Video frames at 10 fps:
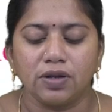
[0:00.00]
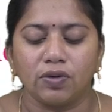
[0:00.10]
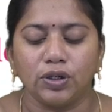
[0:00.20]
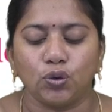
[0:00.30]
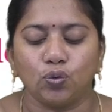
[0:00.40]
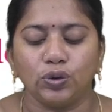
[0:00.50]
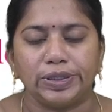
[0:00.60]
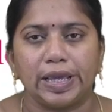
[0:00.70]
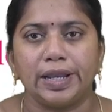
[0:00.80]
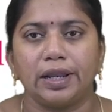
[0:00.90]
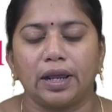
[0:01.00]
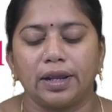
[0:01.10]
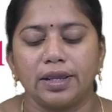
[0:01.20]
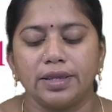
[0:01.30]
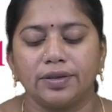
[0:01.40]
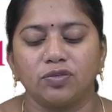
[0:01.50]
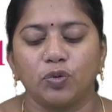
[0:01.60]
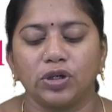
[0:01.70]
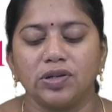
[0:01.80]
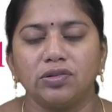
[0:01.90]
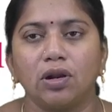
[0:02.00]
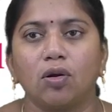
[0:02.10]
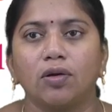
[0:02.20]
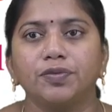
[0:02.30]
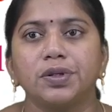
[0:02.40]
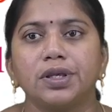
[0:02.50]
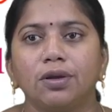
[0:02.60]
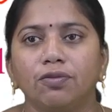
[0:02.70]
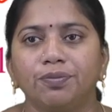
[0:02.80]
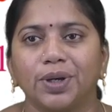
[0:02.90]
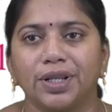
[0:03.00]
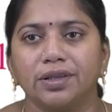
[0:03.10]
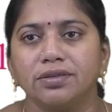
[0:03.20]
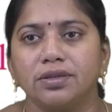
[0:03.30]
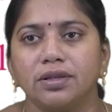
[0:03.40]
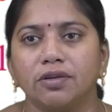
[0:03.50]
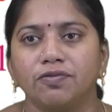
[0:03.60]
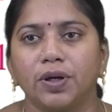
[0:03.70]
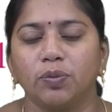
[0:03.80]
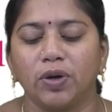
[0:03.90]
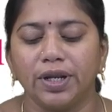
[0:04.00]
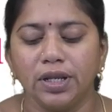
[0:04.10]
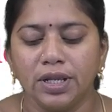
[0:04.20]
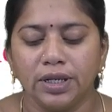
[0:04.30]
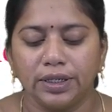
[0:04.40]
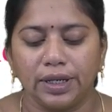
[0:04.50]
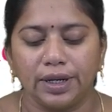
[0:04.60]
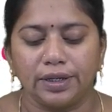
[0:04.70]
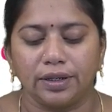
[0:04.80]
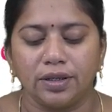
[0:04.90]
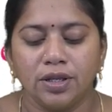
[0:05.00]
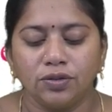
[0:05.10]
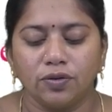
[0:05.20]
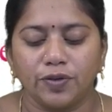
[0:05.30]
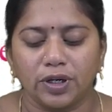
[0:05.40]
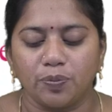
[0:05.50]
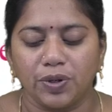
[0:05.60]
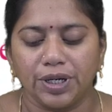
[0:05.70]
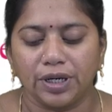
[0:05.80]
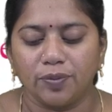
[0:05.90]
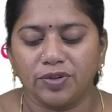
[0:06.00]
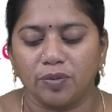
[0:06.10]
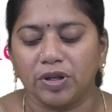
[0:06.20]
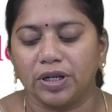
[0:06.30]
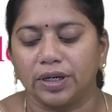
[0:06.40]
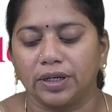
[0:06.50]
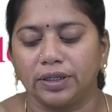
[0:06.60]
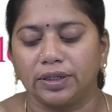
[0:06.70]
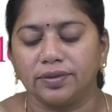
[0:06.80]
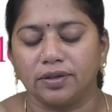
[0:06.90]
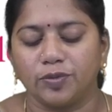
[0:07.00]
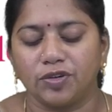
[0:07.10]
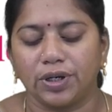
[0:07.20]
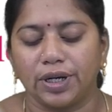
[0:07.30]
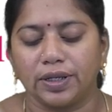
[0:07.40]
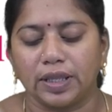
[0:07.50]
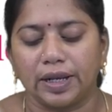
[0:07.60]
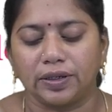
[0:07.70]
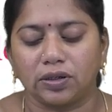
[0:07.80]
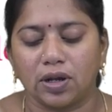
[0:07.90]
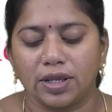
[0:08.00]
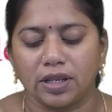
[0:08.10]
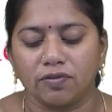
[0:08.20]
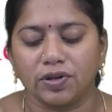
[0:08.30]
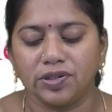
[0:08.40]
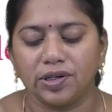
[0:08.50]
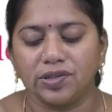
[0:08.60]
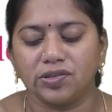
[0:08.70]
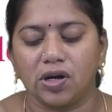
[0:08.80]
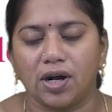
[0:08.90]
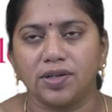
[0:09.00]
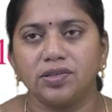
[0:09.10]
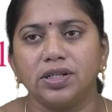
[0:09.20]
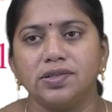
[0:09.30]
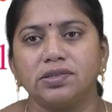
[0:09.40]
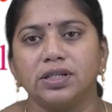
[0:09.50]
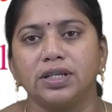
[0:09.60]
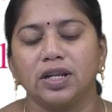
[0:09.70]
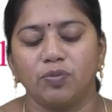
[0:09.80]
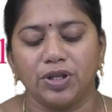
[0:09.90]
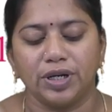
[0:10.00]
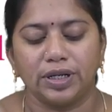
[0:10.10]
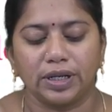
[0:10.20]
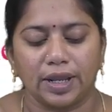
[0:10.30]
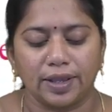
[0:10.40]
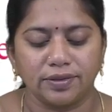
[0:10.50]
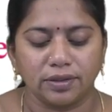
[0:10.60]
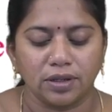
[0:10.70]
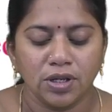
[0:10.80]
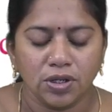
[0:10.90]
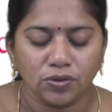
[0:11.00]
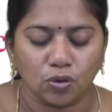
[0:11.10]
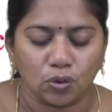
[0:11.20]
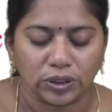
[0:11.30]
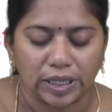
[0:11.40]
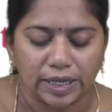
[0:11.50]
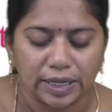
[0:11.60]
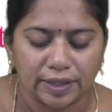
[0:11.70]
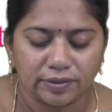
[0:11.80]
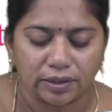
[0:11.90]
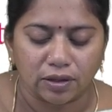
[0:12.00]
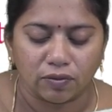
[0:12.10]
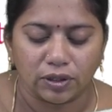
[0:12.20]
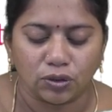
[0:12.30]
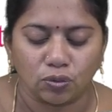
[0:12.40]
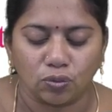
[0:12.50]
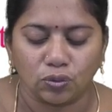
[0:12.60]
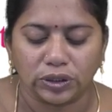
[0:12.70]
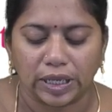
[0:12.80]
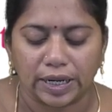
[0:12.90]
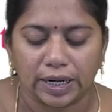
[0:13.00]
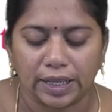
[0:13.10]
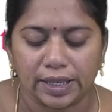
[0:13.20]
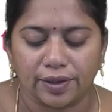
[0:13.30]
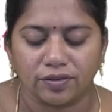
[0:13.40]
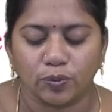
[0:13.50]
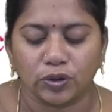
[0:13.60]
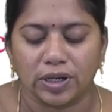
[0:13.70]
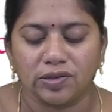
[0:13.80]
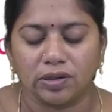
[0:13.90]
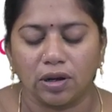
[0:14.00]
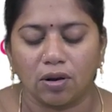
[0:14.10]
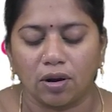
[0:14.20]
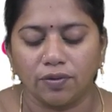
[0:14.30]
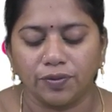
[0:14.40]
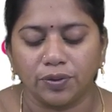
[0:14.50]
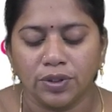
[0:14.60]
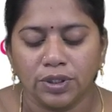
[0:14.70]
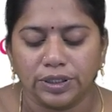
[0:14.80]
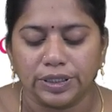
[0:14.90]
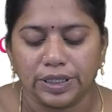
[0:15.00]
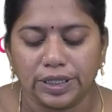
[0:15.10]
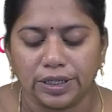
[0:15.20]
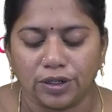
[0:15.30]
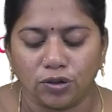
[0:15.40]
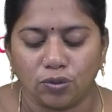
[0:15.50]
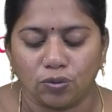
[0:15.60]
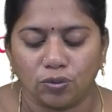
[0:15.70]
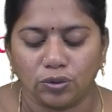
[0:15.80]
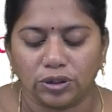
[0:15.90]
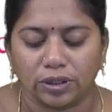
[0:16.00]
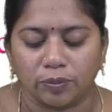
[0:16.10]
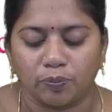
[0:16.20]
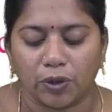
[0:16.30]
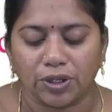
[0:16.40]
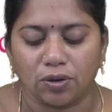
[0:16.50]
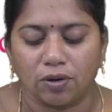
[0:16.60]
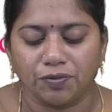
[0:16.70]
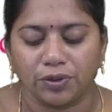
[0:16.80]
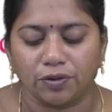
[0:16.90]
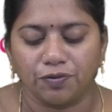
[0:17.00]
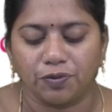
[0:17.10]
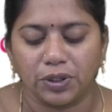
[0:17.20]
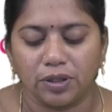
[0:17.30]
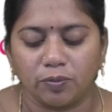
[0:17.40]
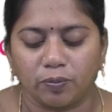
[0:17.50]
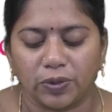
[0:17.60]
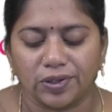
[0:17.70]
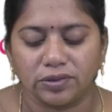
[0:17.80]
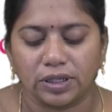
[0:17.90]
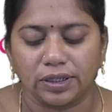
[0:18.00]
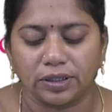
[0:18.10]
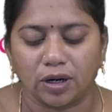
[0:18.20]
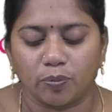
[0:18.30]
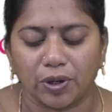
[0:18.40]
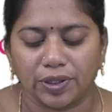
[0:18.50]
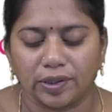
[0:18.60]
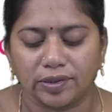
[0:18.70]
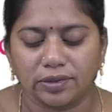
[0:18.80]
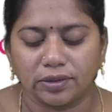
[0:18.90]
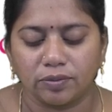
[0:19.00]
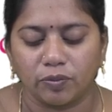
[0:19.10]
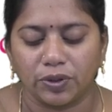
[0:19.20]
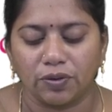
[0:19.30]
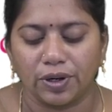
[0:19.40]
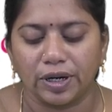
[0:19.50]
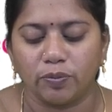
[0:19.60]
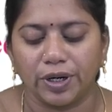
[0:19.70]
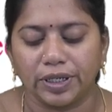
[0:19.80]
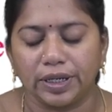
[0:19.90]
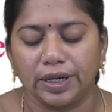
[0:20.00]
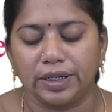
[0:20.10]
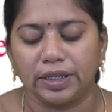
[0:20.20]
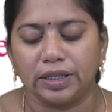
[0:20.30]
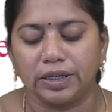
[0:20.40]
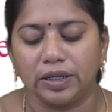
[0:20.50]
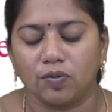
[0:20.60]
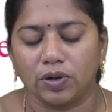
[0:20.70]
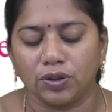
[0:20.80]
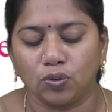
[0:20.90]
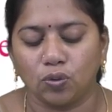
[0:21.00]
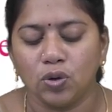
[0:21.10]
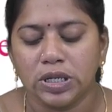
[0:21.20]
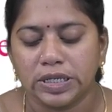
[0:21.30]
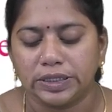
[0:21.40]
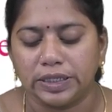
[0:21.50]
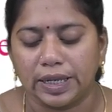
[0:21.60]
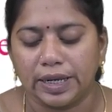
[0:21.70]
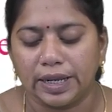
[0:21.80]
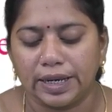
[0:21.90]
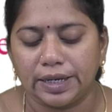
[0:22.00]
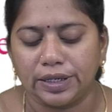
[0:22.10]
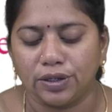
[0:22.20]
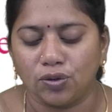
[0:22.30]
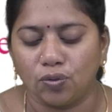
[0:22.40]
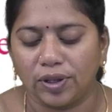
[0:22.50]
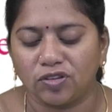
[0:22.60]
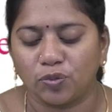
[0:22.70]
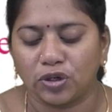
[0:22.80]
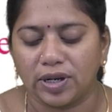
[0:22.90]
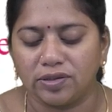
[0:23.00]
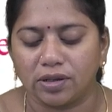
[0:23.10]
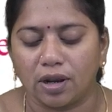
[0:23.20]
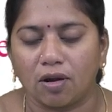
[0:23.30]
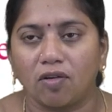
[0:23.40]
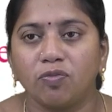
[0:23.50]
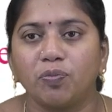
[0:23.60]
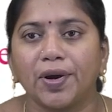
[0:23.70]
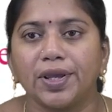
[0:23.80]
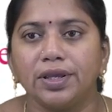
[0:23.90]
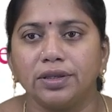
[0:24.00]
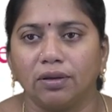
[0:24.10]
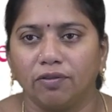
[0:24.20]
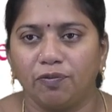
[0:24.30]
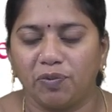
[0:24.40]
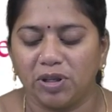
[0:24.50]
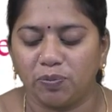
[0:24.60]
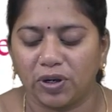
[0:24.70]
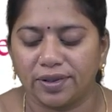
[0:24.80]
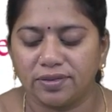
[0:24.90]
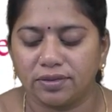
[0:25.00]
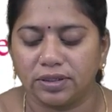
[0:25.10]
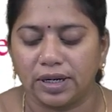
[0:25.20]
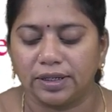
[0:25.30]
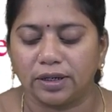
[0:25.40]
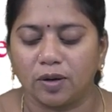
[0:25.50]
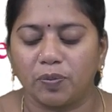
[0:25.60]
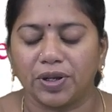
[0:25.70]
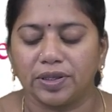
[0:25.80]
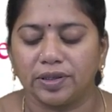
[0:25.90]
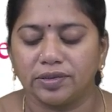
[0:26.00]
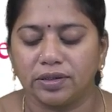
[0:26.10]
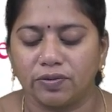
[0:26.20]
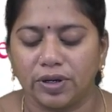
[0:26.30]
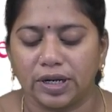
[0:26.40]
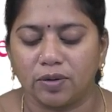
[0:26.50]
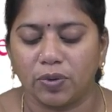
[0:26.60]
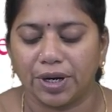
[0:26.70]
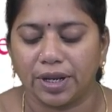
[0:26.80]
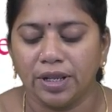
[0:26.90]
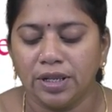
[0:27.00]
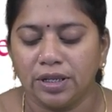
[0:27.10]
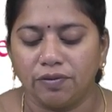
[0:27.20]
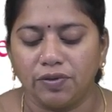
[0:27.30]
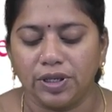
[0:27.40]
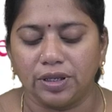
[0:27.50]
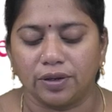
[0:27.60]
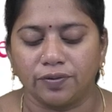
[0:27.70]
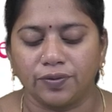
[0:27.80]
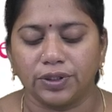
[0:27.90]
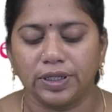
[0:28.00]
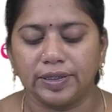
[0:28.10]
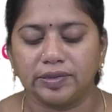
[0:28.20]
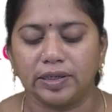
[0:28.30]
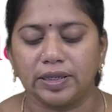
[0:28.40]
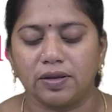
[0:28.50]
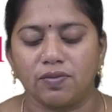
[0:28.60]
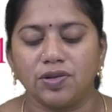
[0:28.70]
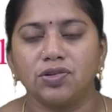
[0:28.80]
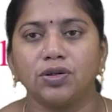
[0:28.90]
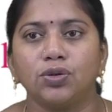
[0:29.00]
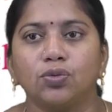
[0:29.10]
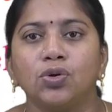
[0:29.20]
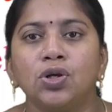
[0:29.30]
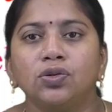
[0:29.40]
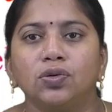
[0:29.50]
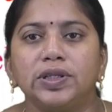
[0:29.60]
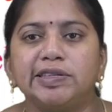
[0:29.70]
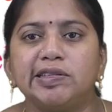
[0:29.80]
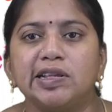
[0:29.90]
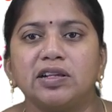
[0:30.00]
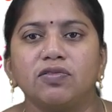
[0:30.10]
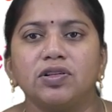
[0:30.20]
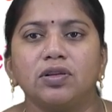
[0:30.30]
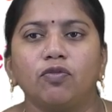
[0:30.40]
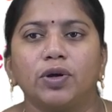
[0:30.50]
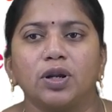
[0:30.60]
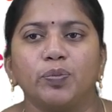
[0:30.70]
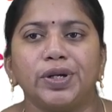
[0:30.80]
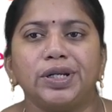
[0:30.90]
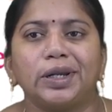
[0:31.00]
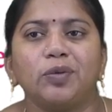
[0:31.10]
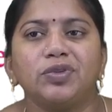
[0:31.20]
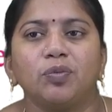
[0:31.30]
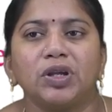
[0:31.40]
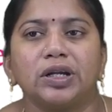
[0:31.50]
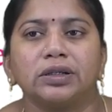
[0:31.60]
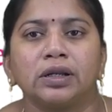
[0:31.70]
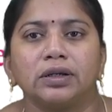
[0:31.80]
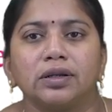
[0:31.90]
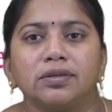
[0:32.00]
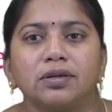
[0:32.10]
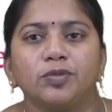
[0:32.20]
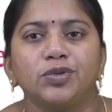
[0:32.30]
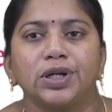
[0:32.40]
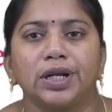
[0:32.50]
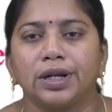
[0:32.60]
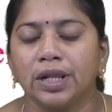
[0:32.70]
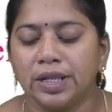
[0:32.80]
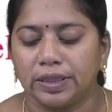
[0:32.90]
equal to Ni exponential of E F minus E F I by K T. So, for a p-type semiconductor substrate, the electron inversion charge density can be written as, so Ns equal to Ni exponential of E into F pi of Fp plus delta pi s divided by Kt, that equal to Ni into exponential of pi Fp plus delta pi s divided by Vf. That is the equation two. So, this is the equation for a p-type semiconductor substrate.